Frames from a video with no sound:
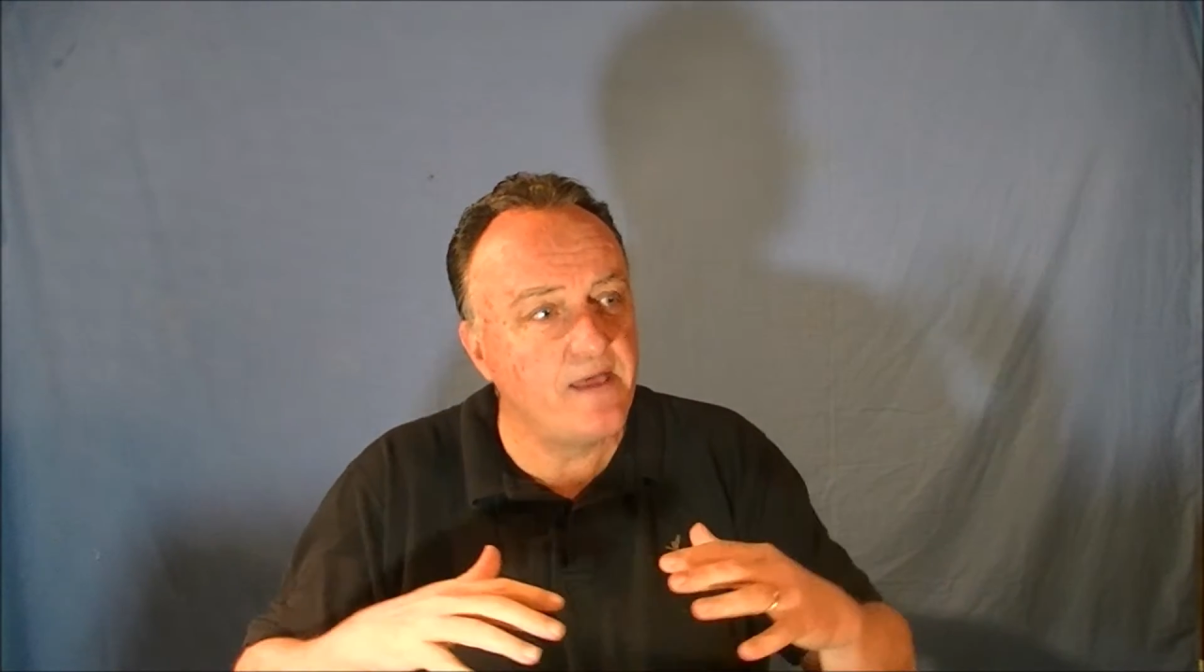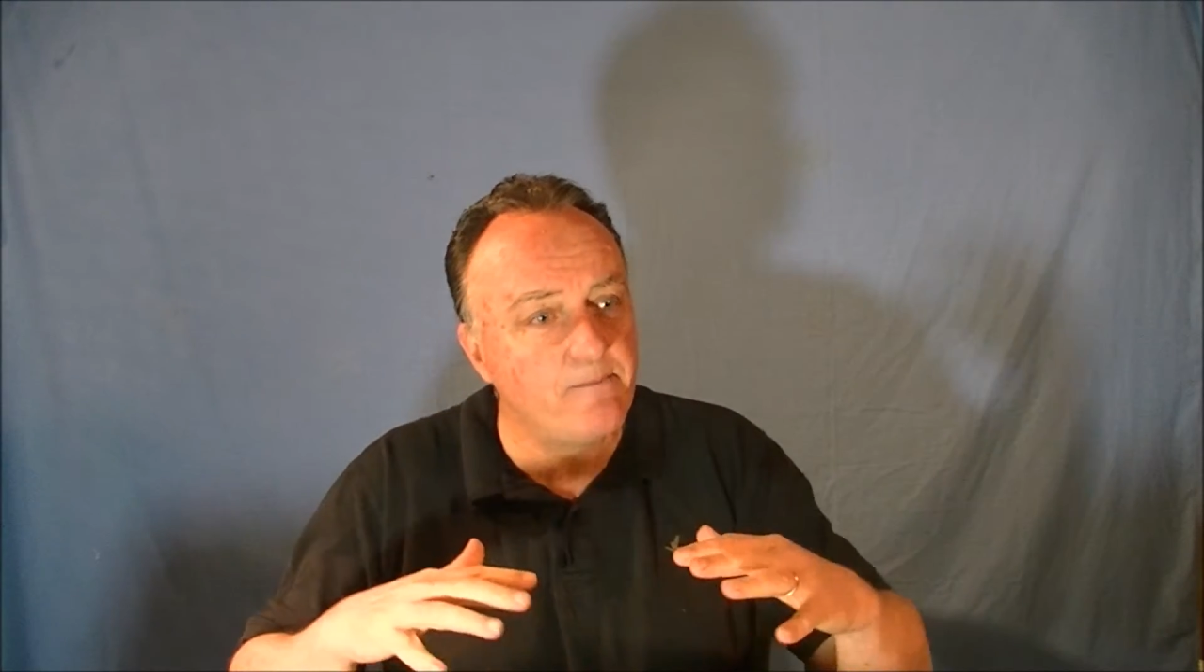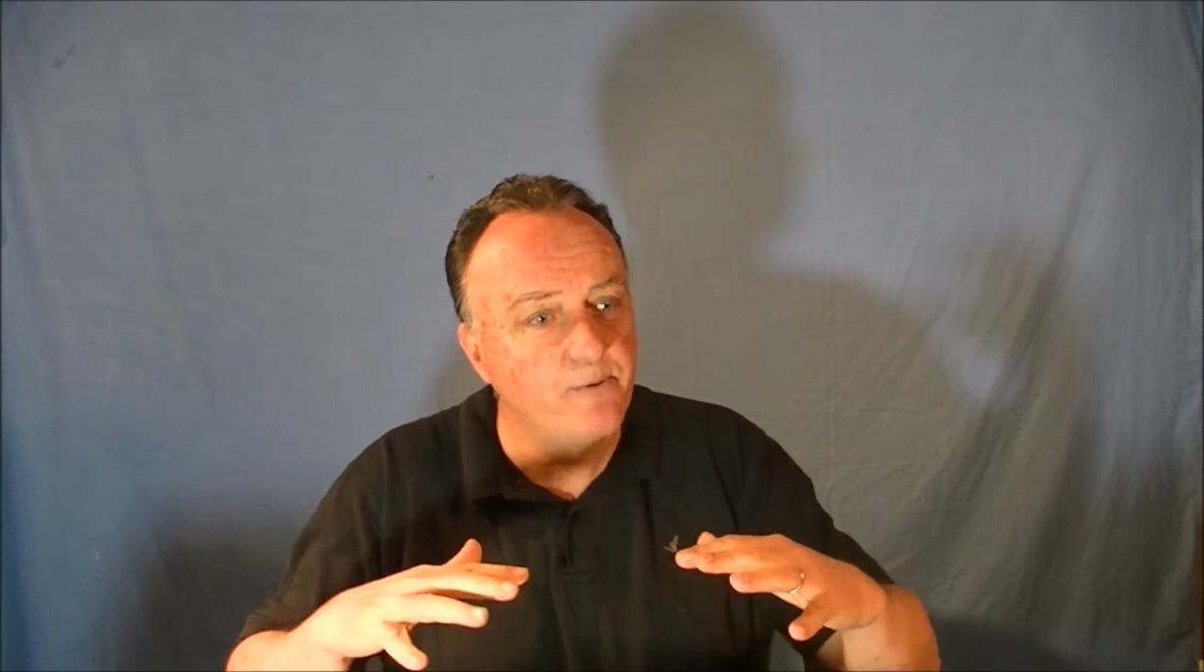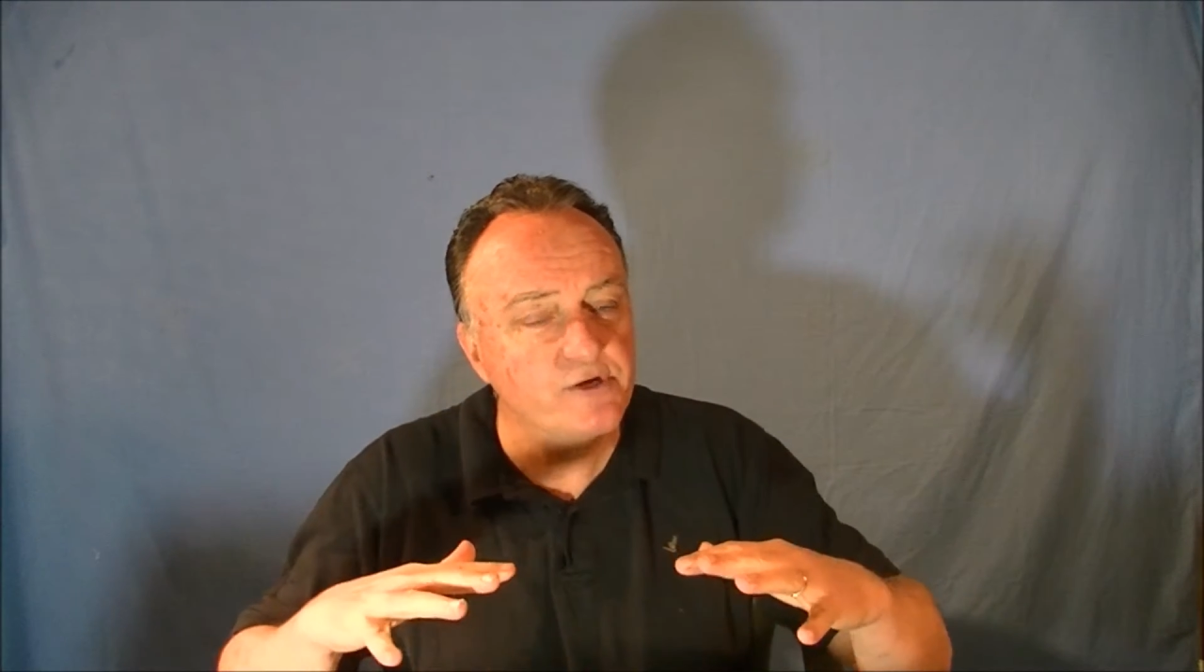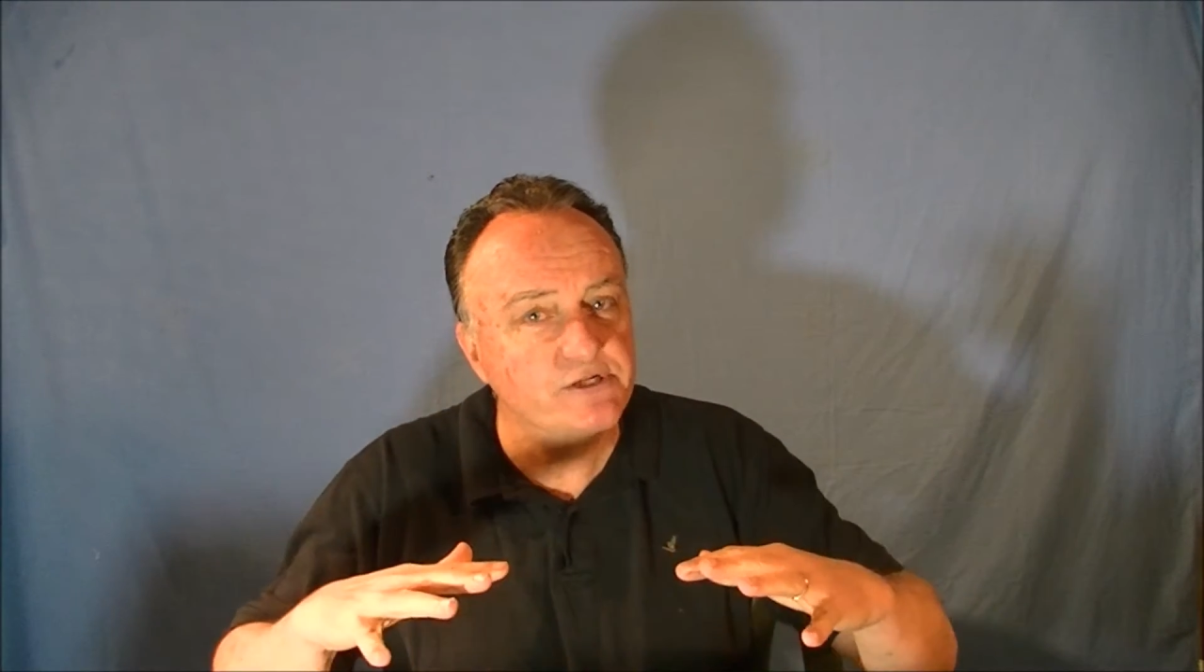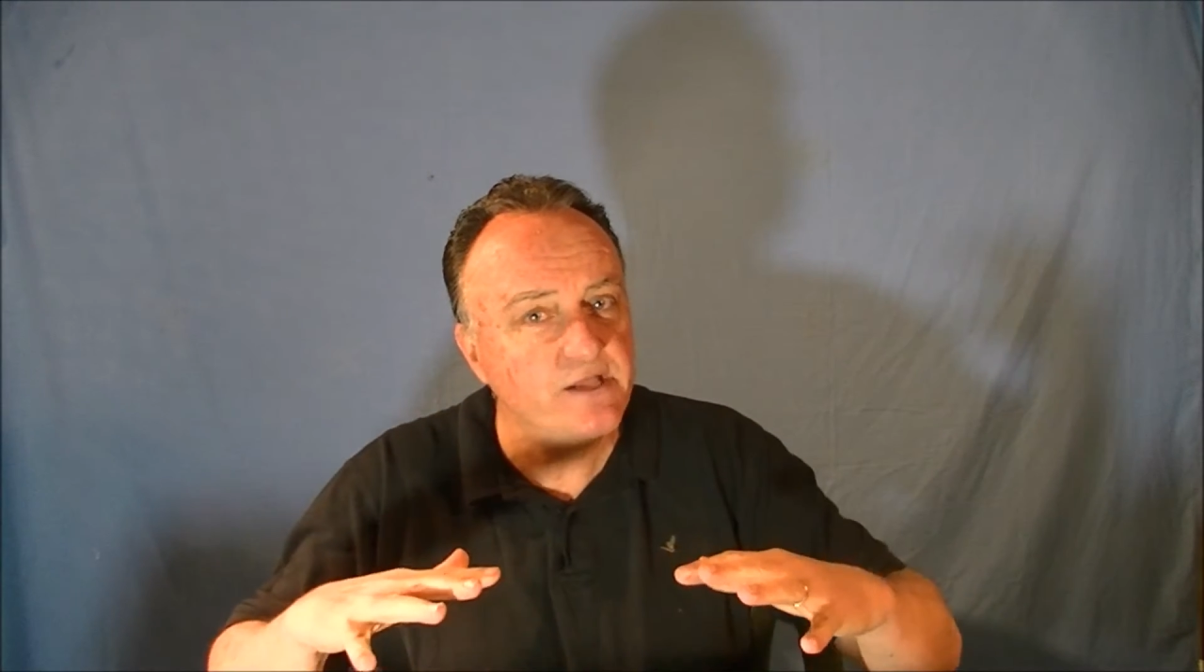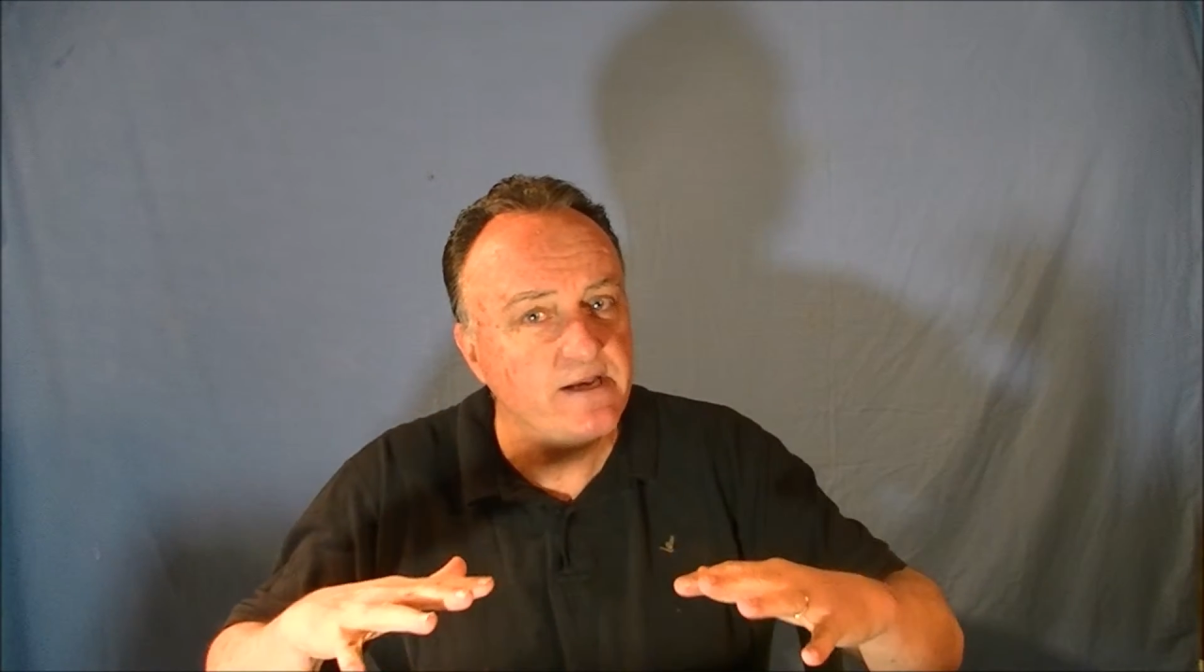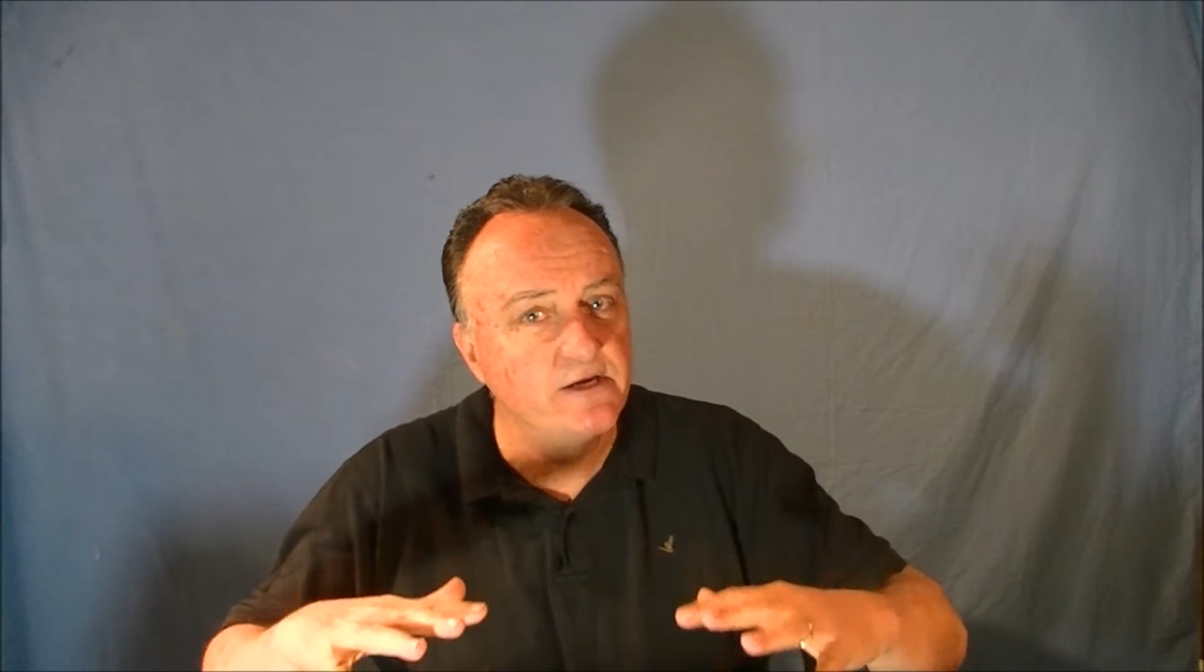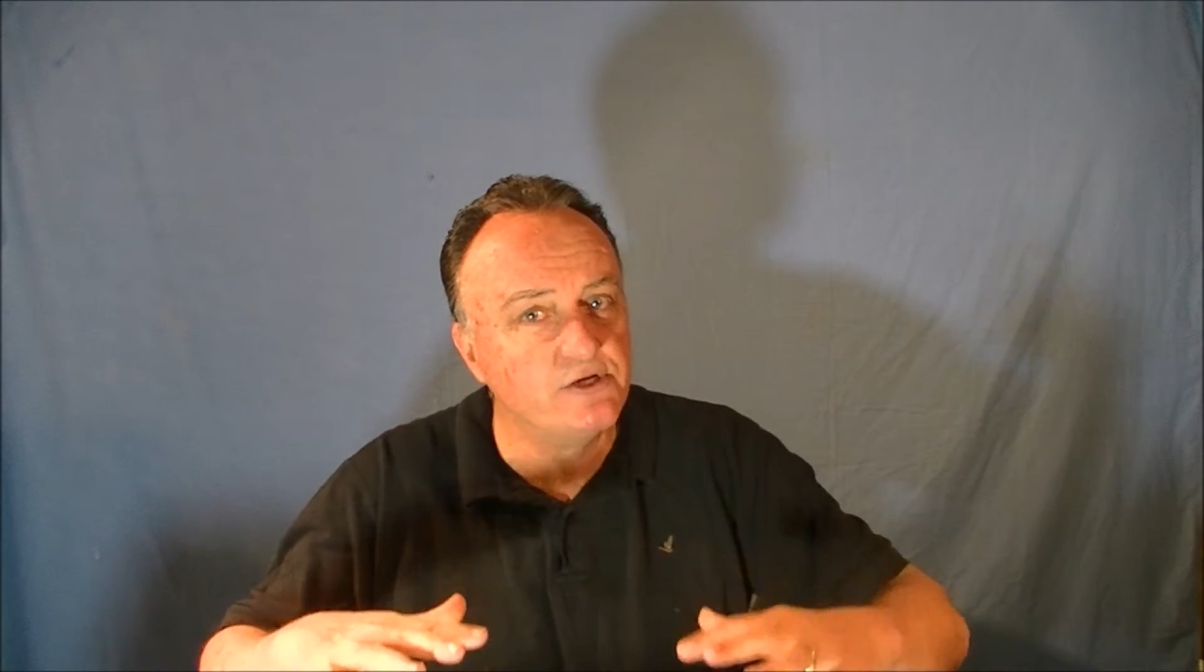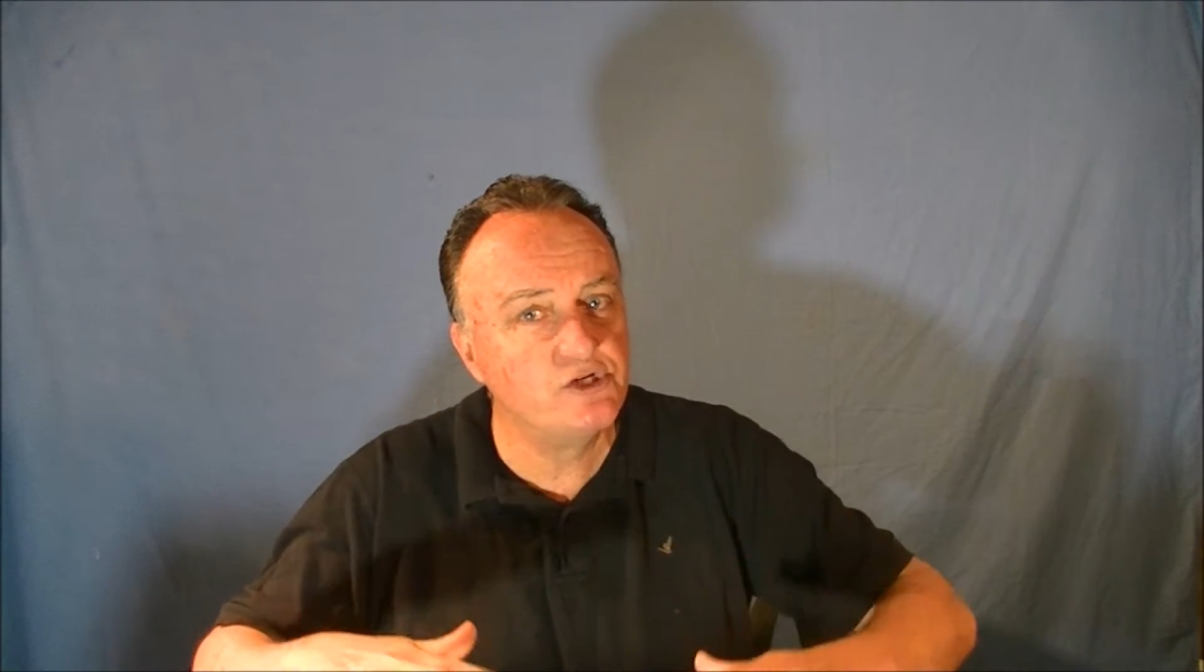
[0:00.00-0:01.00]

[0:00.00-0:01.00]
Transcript: that person then can